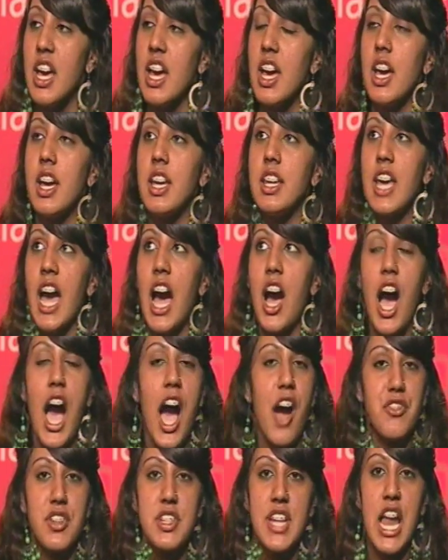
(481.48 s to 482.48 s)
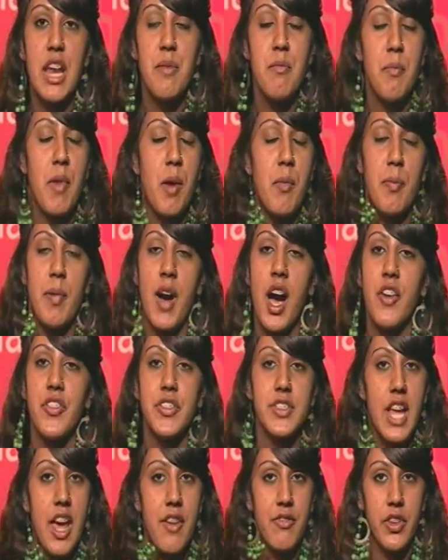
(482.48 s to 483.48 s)
You have to tell him about my
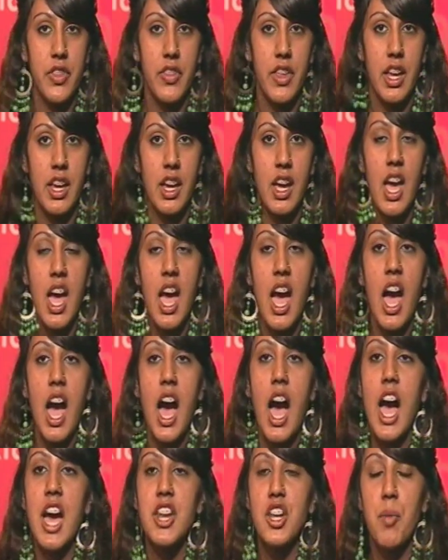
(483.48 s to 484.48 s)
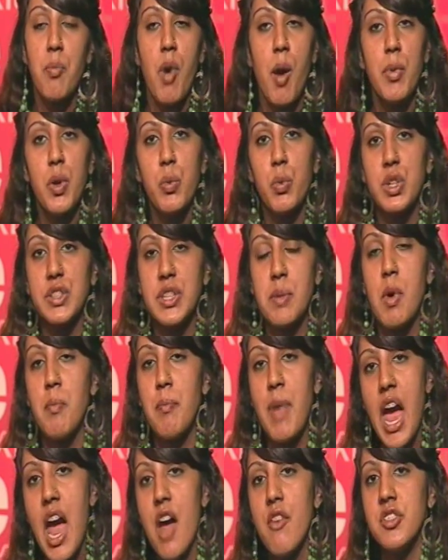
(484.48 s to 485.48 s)
past, everything, and I probably will tell my
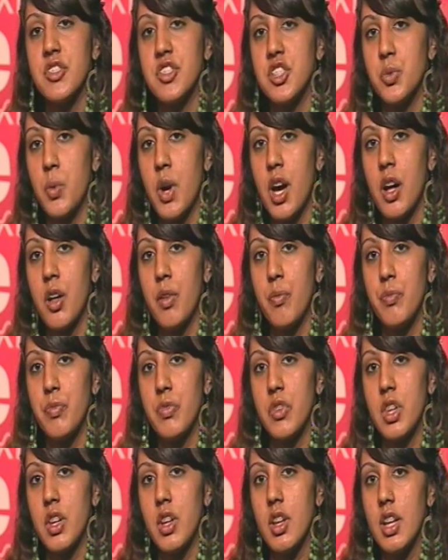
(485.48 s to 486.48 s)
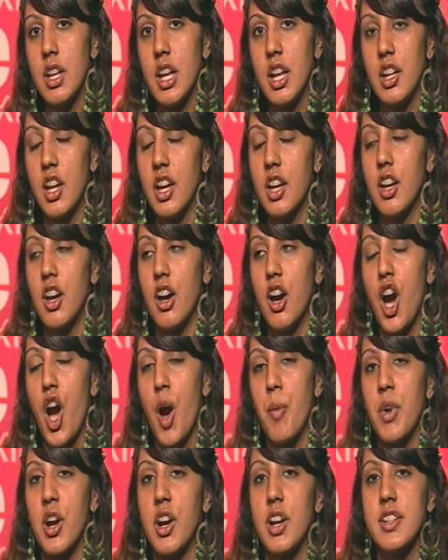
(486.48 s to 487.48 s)
parents as well.
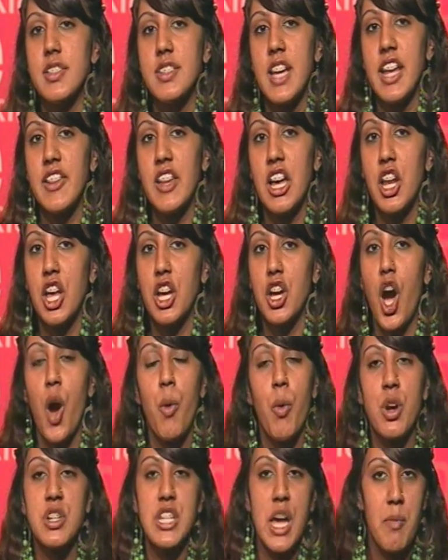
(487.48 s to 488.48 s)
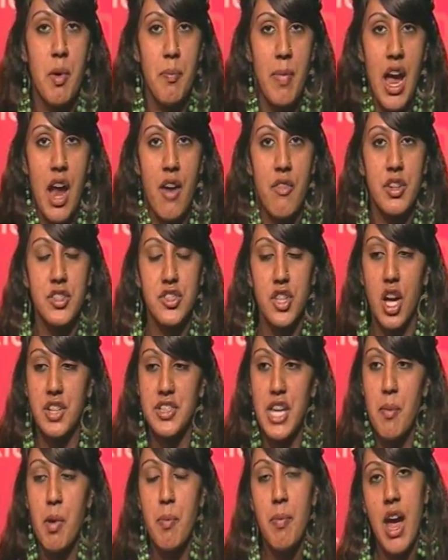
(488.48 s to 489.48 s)
I'm not going to say that I won't tell my parents. I'll
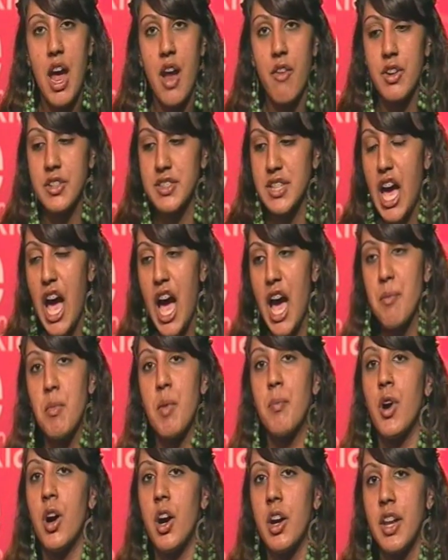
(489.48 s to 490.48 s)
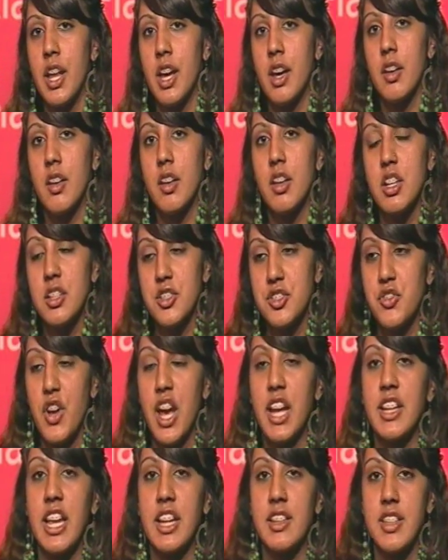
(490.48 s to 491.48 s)
tell my parents and my partner
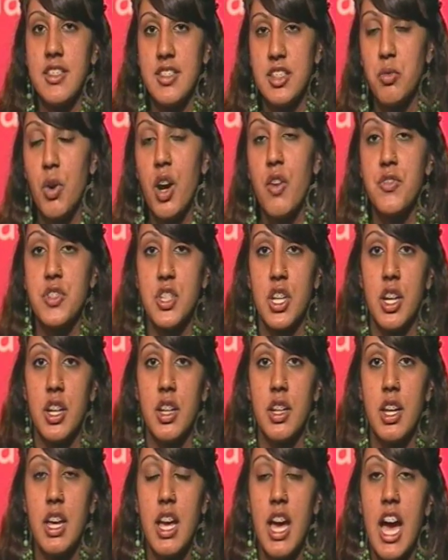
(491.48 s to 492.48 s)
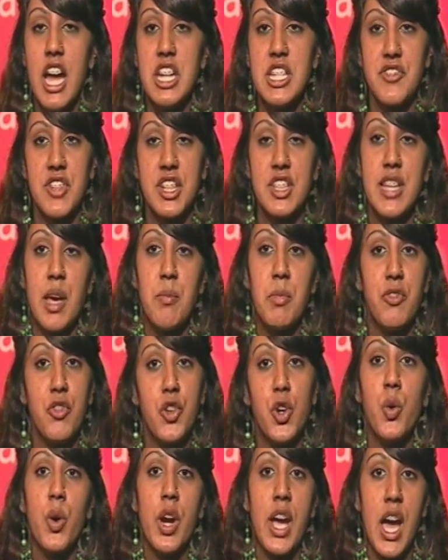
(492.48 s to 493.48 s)
straight that this is what I've done, and you have to accept me for
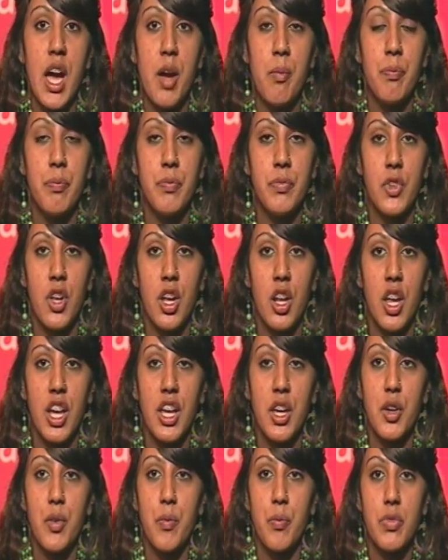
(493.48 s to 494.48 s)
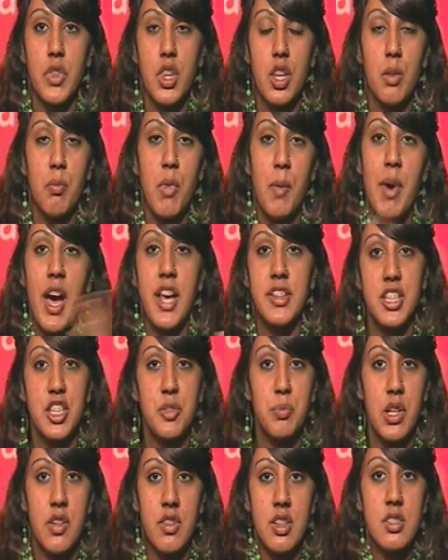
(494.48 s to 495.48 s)
who I am, not my past
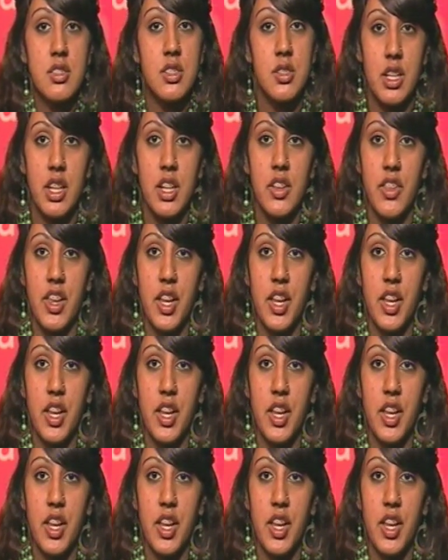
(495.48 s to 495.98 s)
experiences or anything.